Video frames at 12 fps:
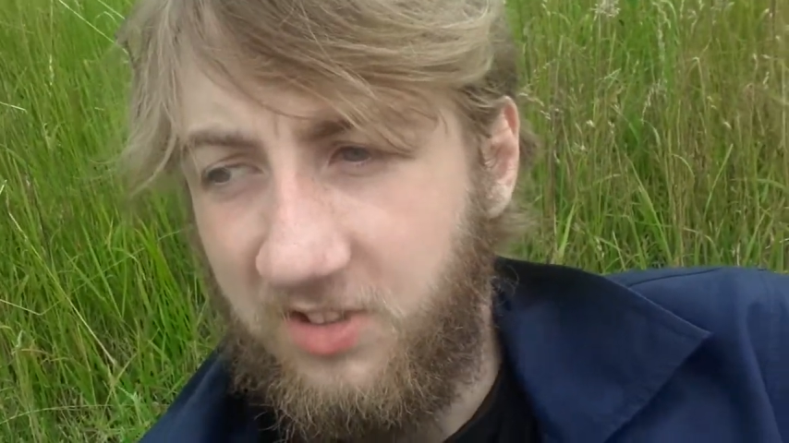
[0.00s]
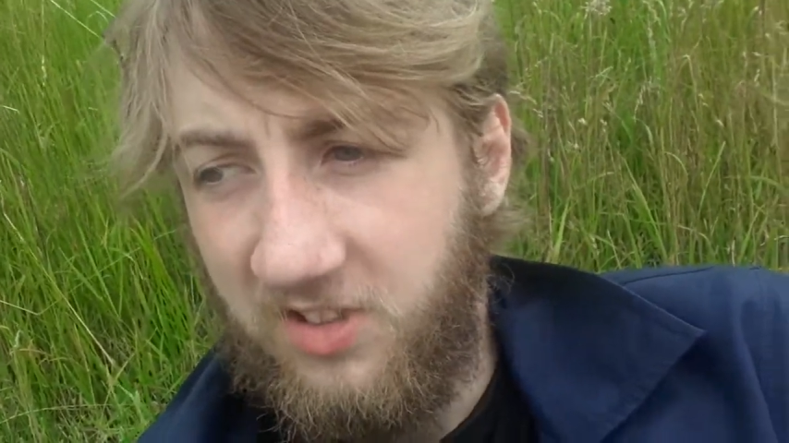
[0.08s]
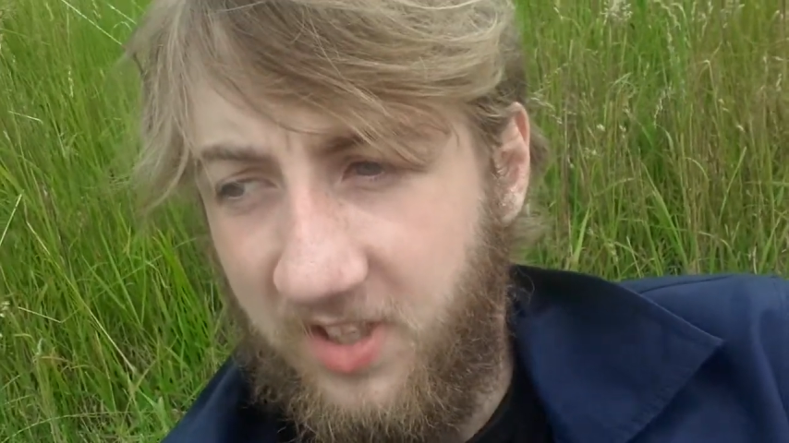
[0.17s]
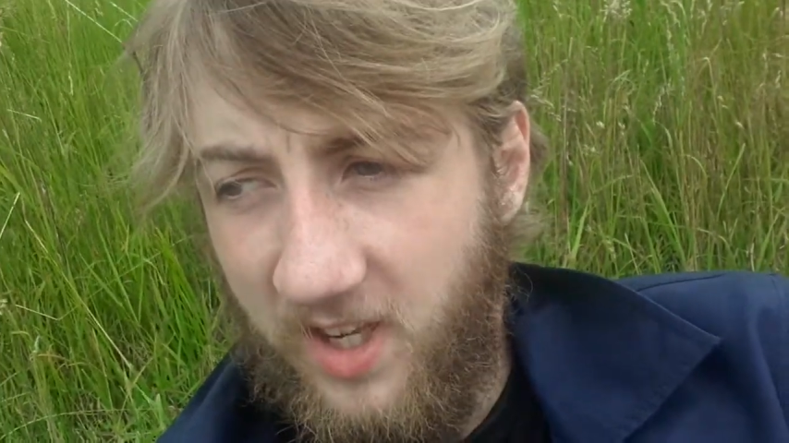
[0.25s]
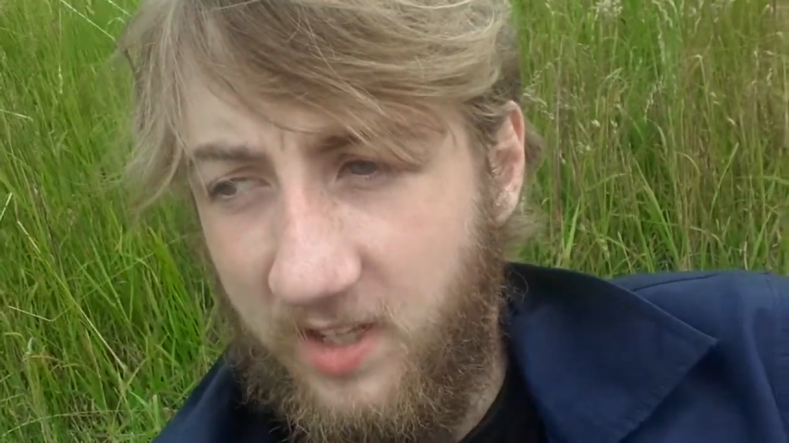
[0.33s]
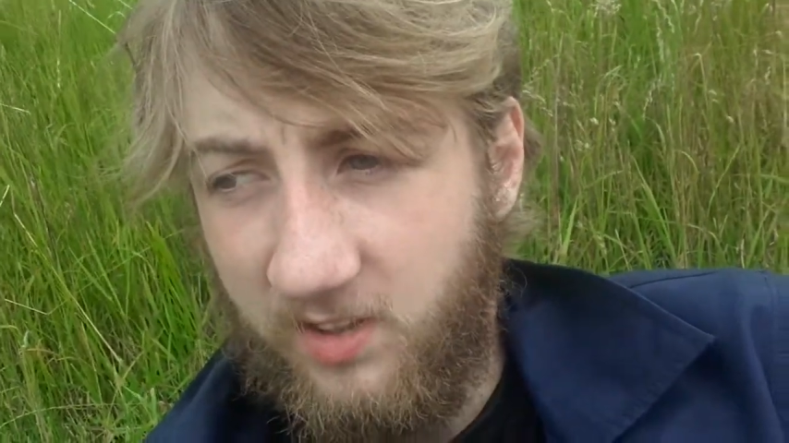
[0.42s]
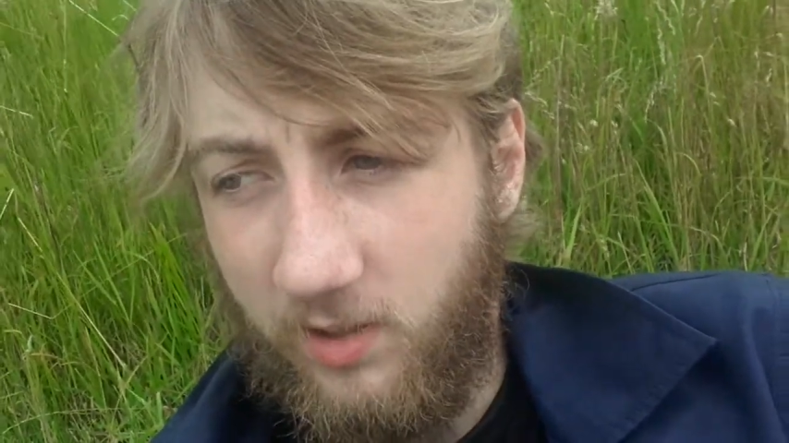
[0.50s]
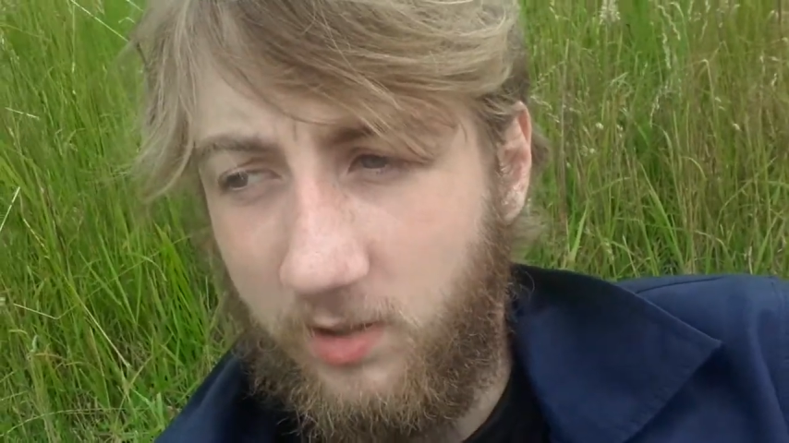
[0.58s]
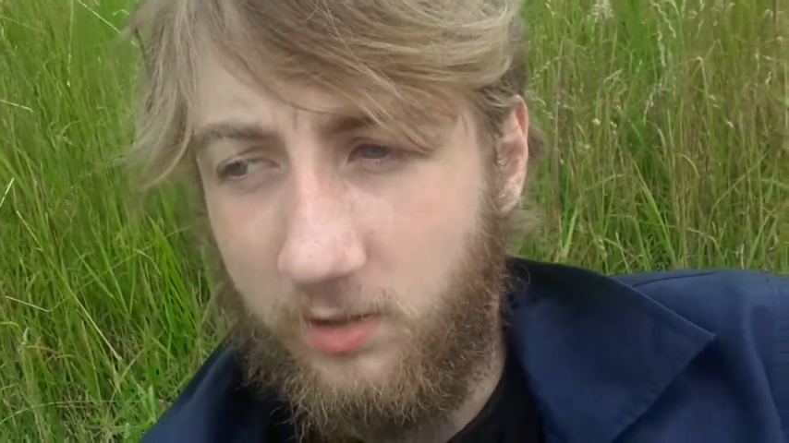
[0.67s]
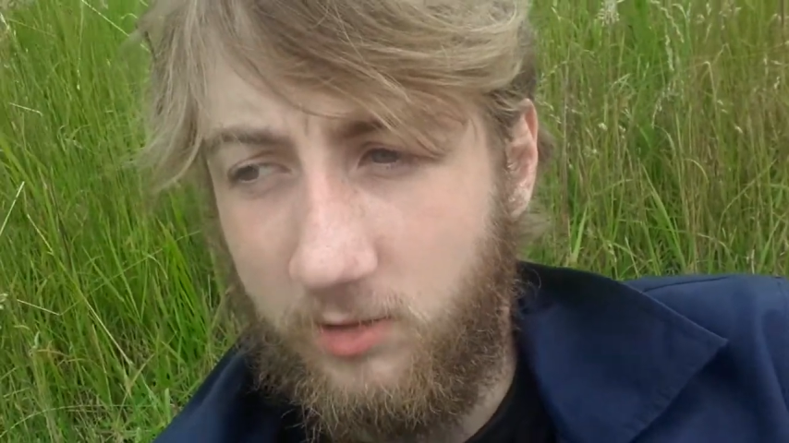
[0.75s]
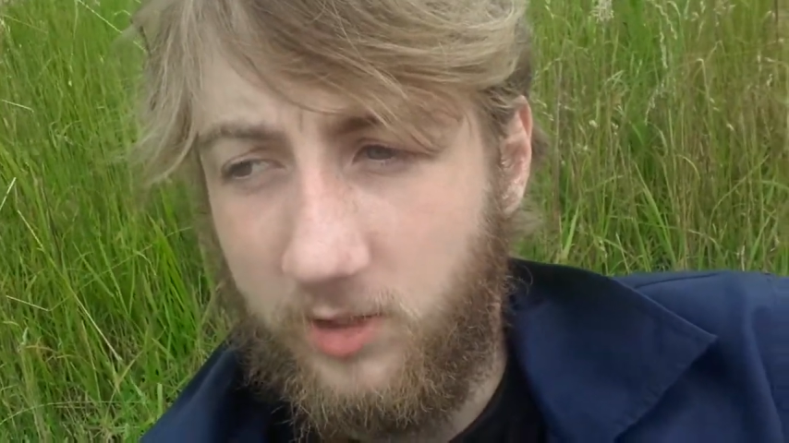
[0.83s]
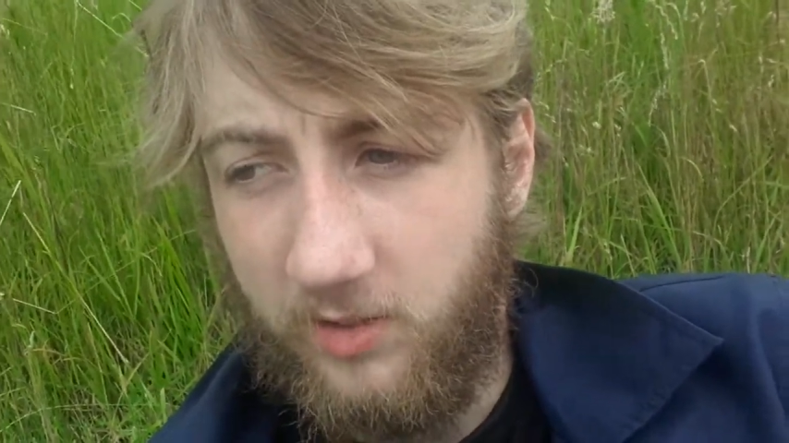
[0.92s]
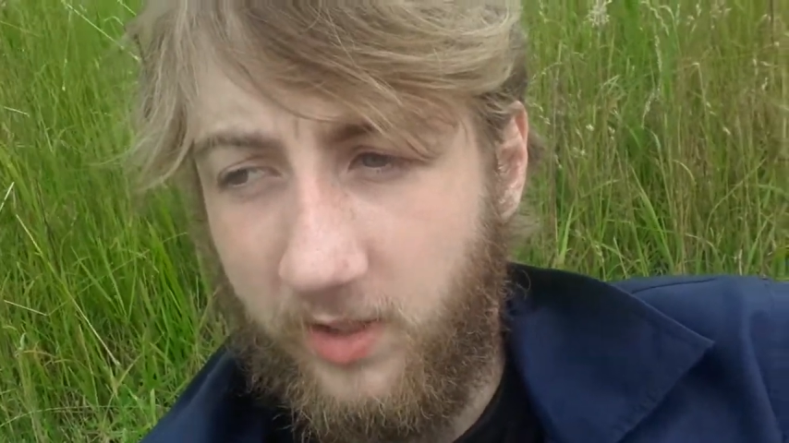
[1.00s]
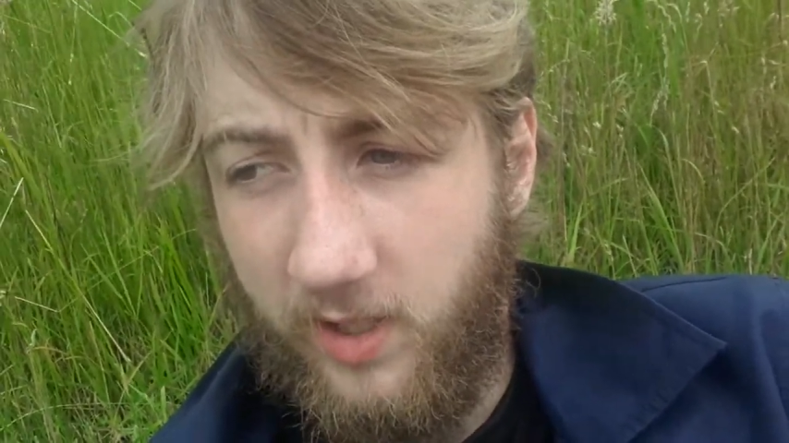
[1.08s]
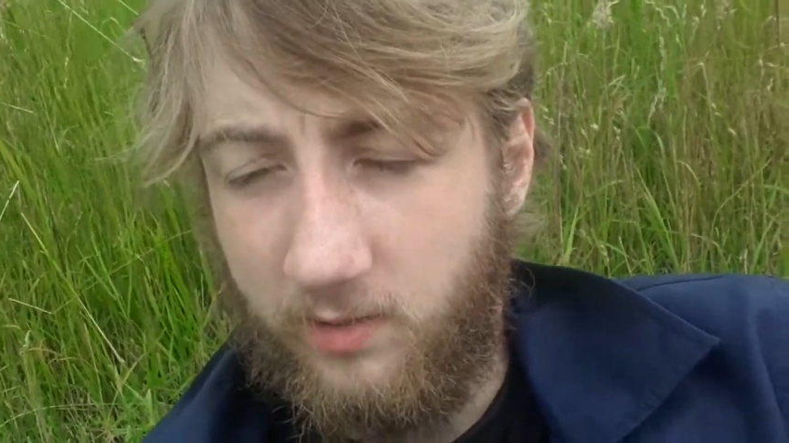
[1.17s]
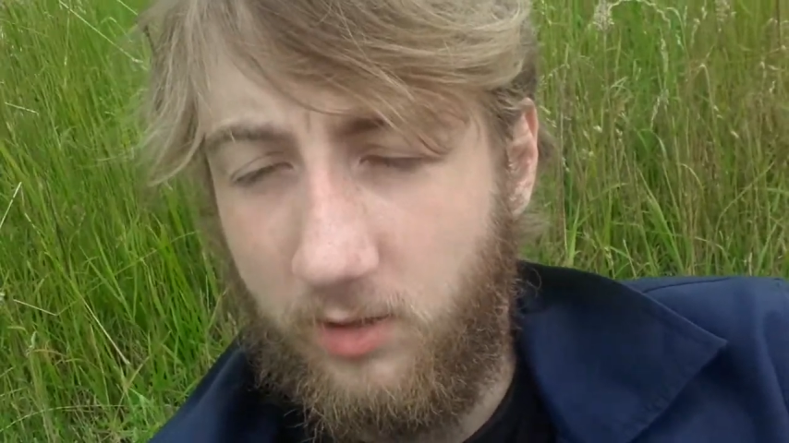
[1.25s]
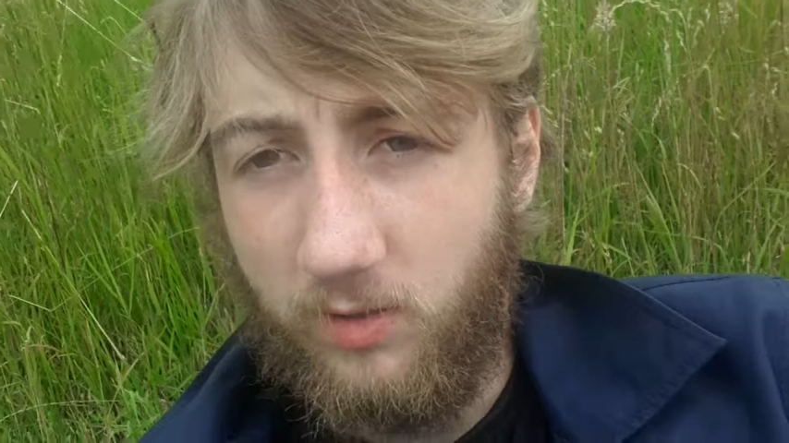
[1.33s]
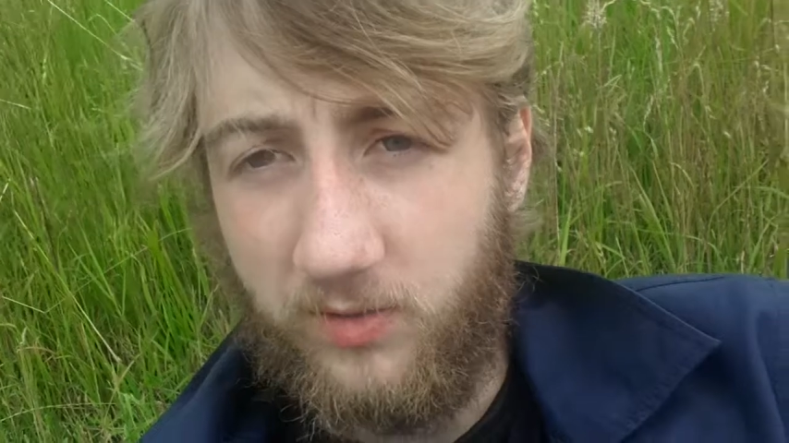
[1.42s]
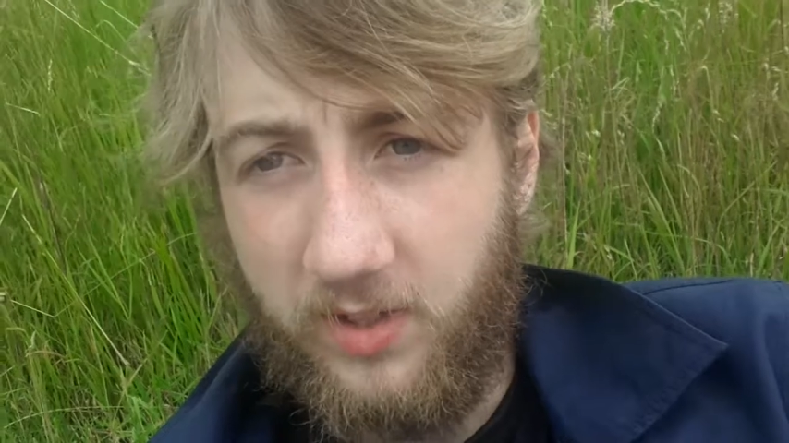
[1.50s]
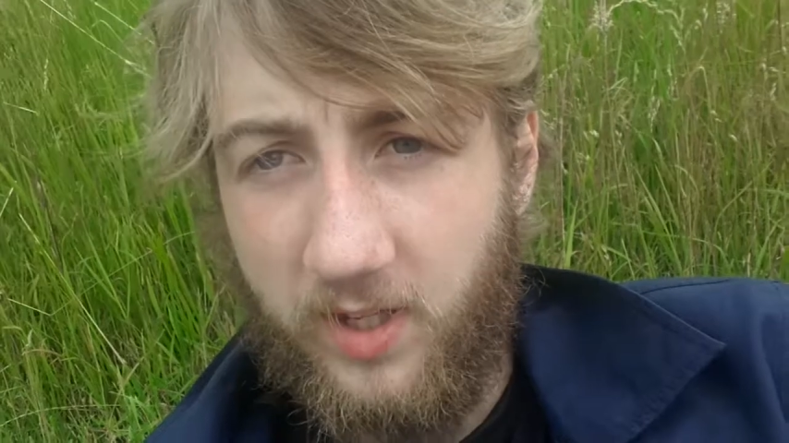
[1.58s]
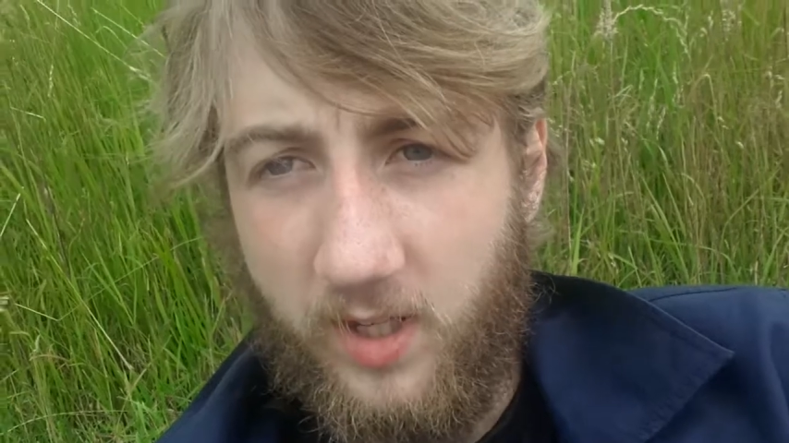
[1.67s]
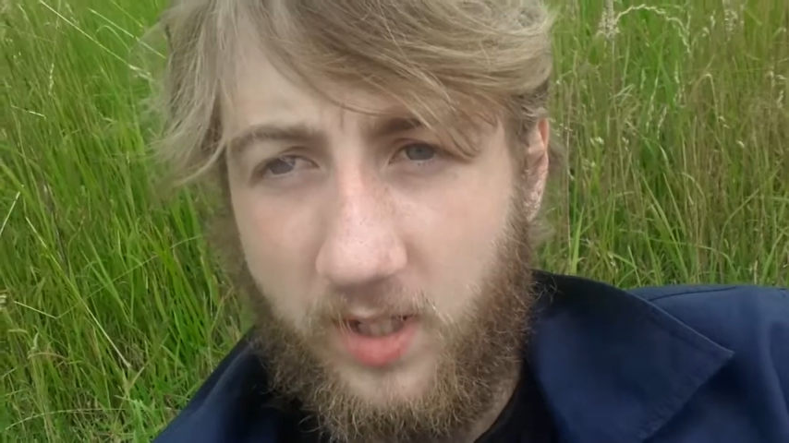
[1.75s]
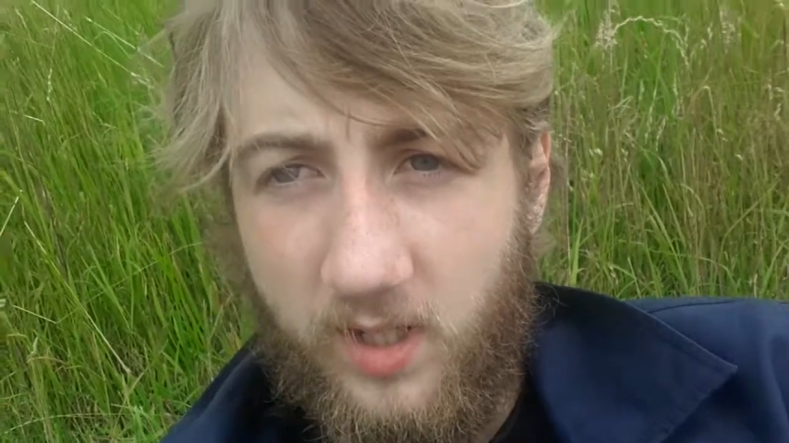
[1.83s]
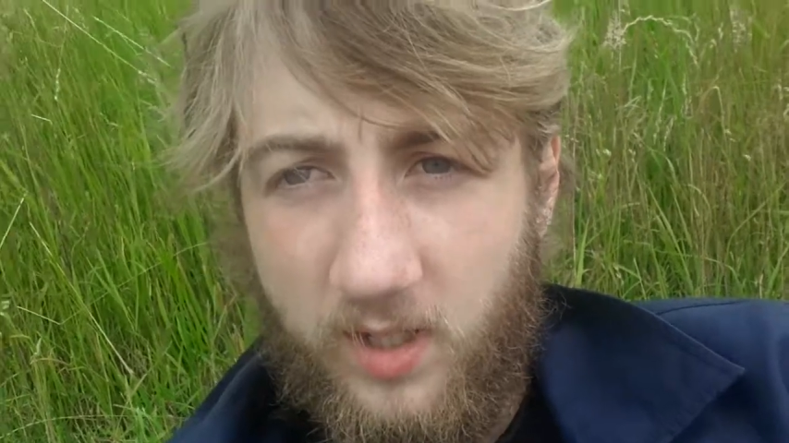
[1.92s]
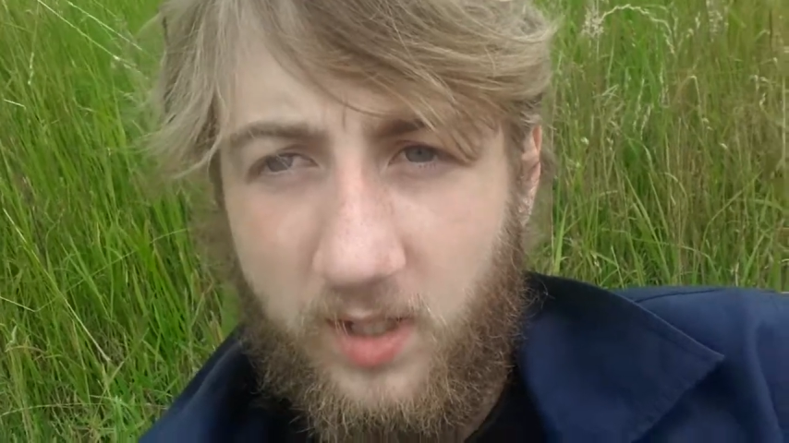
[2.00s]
Today, the hero of today